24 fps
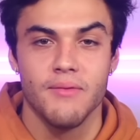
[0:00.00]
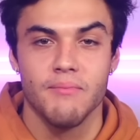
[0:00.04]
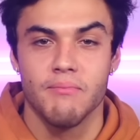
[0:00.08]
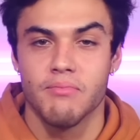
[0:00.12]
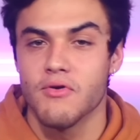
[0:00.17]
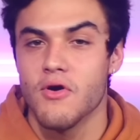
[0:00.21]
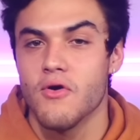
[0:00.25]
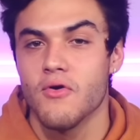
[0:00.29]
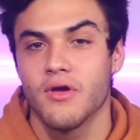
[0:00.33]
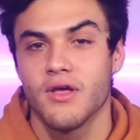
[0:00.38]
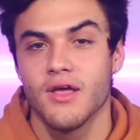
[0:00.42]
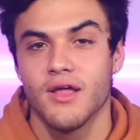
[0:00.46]
and
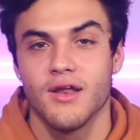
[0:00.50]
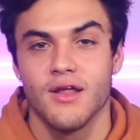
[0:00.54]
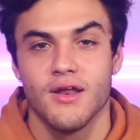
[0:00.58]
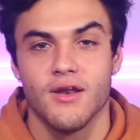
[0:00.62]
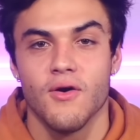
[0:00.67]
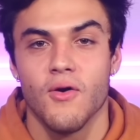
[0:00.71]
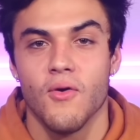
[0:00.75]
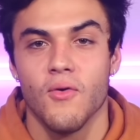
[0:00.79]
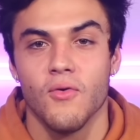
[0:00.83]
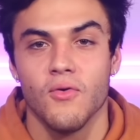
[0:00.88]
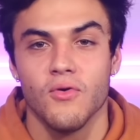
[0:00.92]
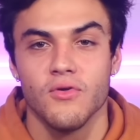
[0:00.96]
broken
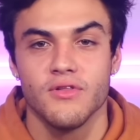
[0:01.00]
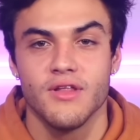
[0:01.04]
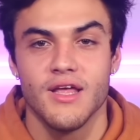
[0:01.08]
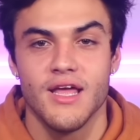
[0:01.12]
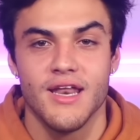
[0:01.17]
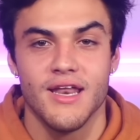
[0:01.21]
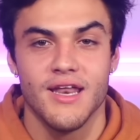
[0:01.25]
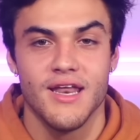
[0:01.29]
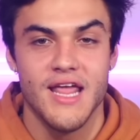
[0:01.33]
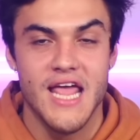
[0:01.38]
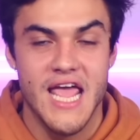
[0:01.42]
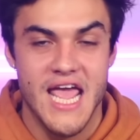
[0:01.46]
and old
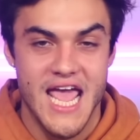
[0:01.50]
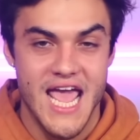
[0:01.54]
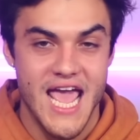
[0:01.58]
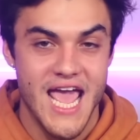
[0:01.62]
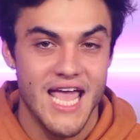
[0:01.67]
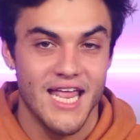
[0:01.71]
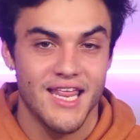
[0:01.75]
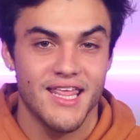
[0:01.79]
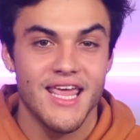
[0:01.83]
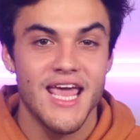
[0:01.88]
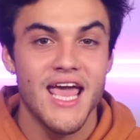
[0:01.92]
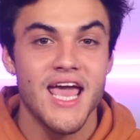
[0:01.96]
and
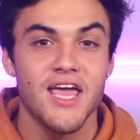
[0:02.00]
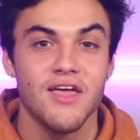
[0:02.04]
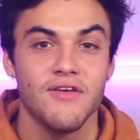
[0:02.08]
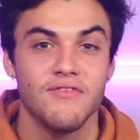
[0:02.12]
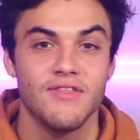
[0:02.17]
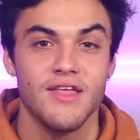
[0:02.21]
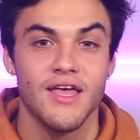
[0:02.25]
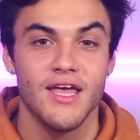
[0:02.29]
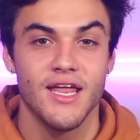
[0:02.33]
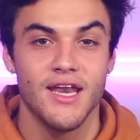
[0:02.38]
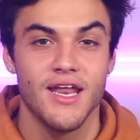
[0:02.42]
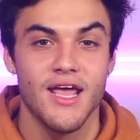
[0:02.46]
it
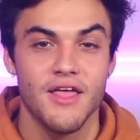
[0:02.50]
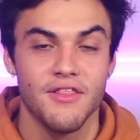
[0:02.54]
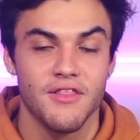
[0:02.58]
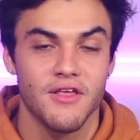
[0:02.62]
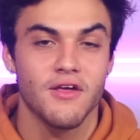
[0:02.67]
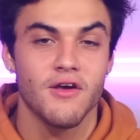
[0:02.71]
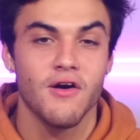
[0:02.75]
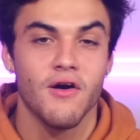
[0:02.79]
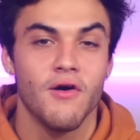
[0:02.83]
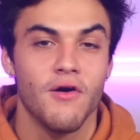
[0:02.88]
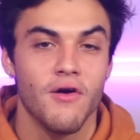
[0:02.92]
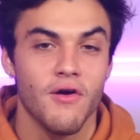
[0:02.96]
caved in and
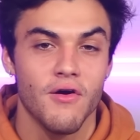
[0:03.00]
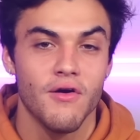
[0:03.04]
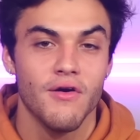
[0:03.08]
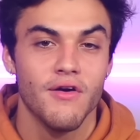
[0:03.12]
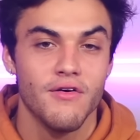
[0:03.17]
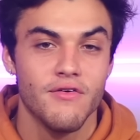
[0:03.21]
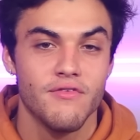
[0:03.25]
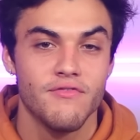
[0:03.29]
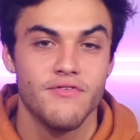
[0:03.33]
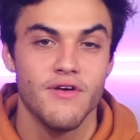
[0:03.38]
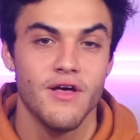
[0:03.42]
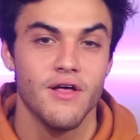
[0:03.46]
the car
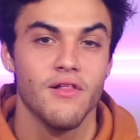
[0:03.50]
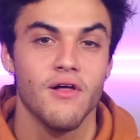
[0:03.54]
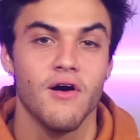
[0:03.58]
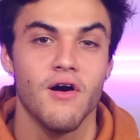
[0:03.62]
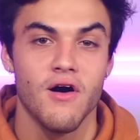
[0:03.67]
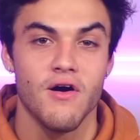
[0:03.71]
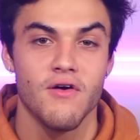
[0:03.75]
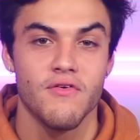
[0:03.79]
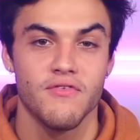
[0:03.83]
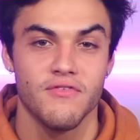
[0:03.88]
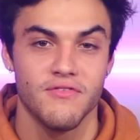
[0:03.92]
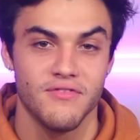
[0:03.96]
fell
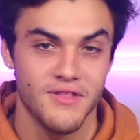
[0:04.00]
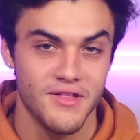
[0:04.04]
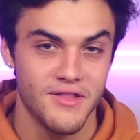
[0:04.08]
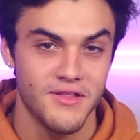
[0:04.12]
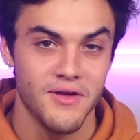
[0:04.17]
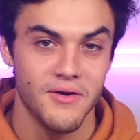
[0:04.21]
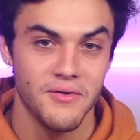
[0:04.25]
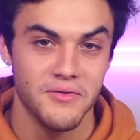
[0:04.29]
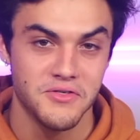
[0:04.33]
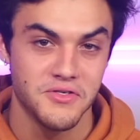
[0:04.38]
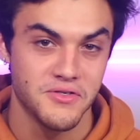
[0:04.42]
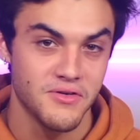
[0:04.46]
off the tow